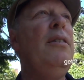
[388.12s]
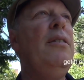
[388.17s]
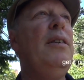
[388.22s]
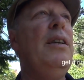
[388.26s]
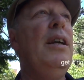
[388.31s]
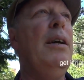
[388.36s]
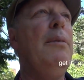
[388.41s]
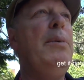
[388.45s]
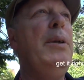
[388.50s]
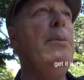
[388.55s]

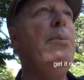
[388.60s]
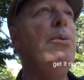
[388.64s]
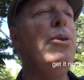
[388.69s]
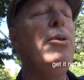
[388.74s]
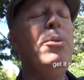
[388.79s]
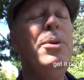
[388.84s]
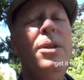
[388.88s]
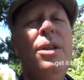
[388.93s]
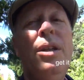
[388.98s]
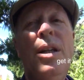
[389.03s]
Yeah,
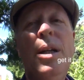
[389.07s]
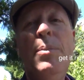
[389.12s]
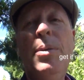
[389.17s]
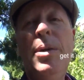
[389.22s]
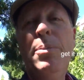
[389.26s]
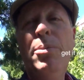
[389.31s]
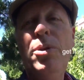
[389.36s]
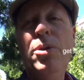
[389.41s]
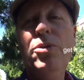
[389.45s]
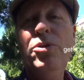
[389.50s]
people are really
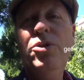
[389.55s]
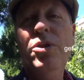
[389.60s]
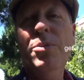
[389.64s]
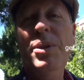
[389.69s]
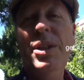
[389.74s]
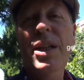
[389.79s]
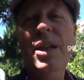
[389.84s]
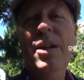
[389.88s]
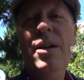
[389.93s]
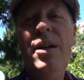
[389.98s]
coming up close
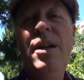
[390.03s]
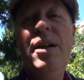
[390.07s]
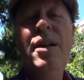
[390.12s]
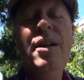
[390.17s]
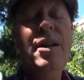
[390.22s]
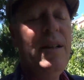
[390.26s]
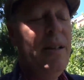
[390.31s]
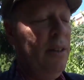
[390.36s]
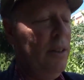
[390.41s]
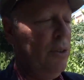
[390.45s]
to me now.
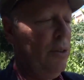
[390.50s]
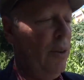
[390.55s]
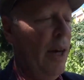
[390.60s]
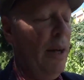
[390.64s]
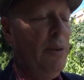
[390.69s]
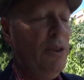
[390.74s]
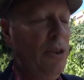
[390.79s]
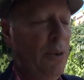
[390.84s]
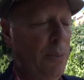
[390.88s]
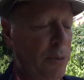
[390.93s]
So
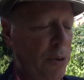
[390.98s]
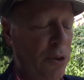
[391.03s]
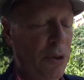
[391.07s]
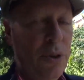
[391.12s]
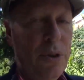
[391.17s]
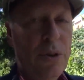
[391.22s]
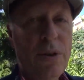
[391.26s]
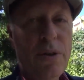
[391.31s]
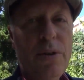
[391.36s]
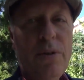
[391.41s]
I was
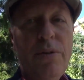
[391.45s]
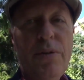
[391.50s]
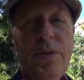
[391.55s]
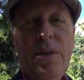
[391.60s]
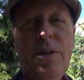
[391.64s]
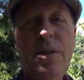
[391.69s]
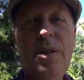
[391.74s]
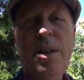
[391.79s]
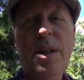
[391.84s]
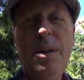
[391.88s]

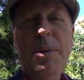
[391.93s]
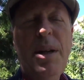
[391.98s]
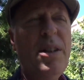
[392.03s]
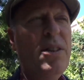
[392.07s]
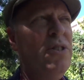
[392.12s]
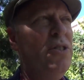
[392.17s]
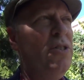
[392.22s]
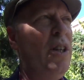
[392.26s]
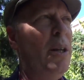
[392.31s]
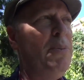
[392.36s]
observed. Am I
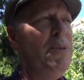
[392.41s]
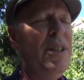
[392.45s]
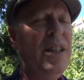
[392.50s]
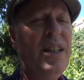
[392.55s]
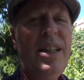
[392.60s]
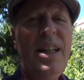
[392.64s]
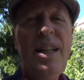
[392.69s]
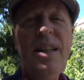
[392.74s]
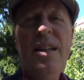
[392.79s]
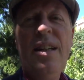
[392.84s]
going to stop
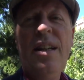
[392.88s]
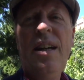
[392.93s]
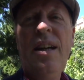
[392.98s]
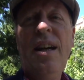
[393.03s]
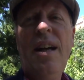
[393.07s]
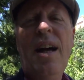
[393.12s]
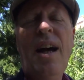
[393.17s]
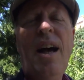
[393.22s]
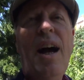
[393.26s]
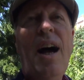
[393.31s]
saying that?
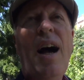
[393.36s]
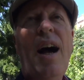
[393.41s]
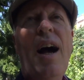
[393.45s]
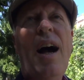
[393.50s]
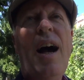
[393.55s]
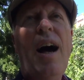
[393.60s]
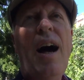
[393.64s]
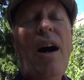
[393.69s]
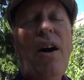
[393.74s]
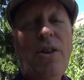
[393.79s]

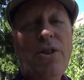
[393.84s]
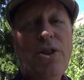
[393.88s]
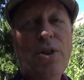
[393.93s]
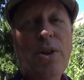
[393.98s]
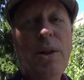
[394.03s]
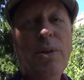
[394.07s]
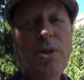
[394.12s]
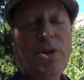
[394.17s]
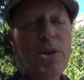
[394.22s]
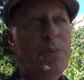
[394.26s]

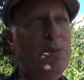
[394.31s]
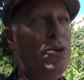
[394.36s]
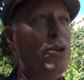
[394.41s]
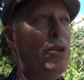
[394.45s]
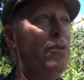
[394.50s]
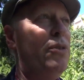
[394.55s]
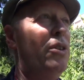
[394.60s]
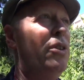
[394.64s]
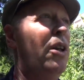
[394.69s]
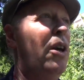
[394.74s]
Also, I was
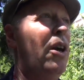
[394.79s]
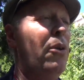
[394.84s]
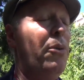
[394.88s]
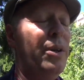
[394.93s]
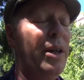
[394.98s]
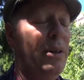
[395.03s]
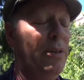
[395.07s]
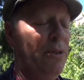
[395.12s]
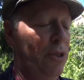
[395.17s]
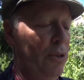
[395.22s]
observed a lot
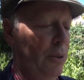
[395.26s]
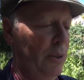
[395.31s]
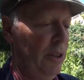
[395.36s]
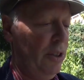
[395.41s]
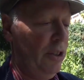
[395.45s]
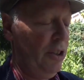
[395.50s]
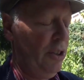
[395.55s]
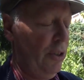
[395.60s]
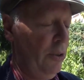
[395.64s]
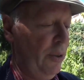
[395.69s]
when I was doing
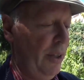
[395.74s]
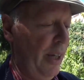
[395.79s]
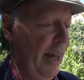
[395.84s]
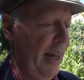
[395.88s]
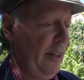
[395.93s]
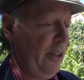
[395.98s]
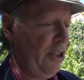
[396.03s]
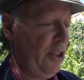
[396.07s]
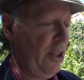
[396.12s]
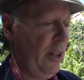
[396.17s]
the
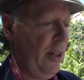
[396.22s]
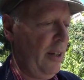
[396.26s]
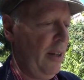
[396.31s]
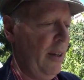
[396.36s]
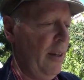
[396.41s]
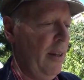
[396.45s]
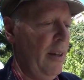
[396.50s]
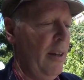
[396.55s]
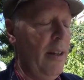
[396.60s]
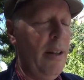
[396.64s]
geocache.
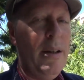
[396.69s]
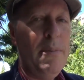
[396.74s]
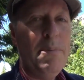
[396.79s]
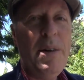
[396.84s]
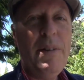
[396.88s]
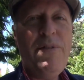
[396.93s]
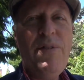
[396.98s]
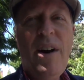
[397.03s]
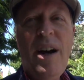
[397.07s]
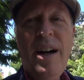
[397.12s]

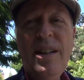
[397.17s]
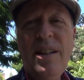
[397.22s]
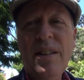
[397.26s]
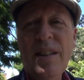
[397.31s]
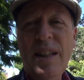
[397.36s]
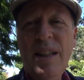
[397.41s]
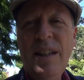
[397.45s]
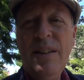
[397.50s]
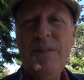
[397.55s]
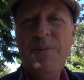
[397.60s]
But
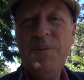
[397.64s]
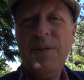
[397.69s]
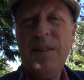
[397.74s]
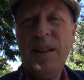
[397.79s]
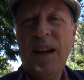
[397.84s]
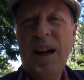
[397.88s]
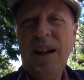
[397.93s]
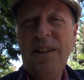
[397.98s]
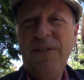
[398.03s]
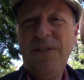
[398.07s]
finally,
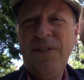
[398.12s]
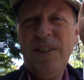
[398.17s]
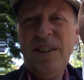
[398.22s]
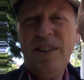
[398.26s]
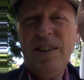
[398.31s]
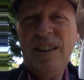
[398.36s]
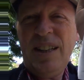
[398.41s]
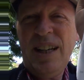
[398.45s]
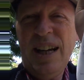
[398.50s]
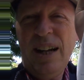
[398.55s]
I
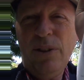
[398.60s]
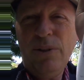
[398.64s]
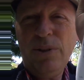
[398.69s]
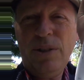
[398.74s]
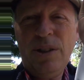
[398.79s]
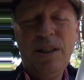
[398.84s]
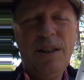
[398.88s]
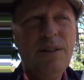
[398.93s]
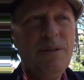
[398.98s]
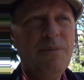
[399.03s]
filled it
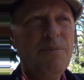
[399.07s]
out.